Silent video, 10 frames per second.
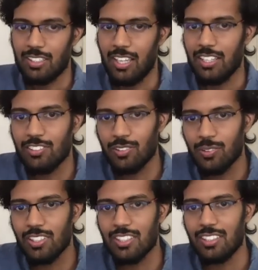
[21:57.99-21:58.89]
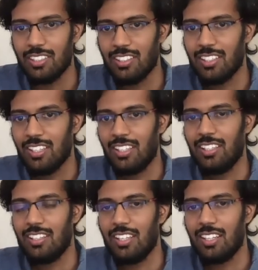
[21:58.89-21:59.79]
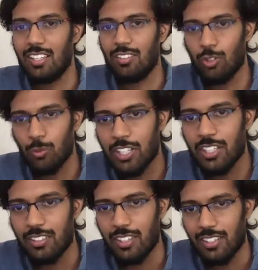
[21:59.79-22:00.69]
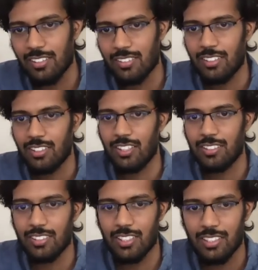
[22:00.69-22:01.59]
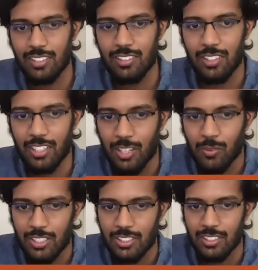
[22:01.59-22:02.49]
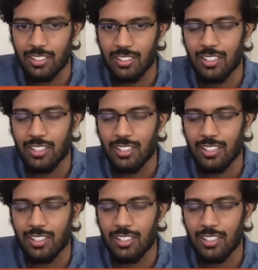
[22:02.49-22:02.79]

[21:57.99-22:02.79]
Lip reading: As shown here, there are so many trials, let's say the gray one here,